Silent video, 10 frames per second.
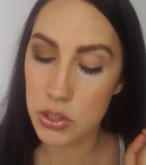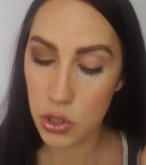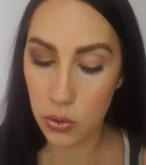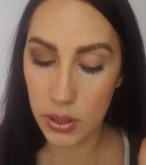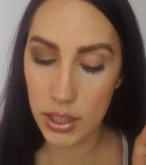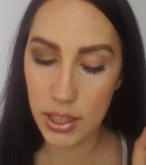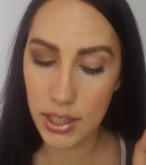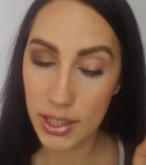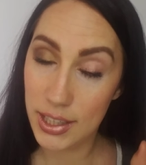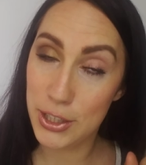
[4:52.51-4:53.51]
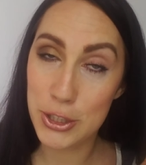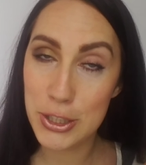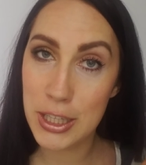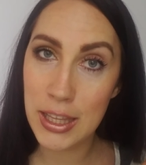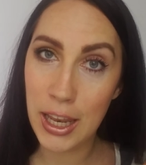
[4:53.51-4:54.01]
So I just
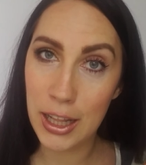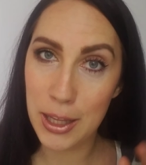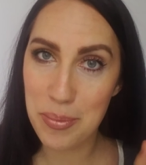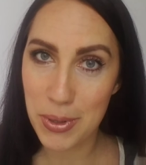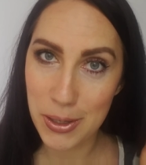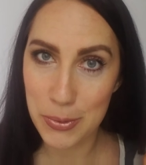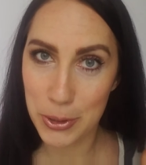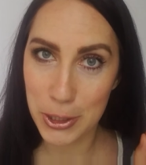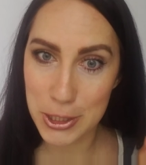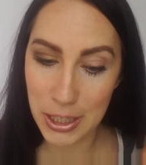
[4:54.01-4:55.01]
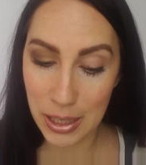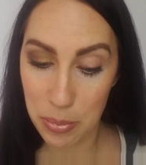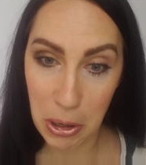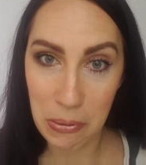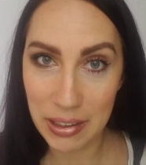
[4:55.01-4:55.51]
cleaned that all up. We're good to keep
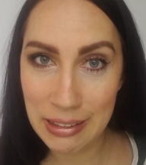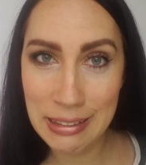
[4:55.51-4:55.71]
going.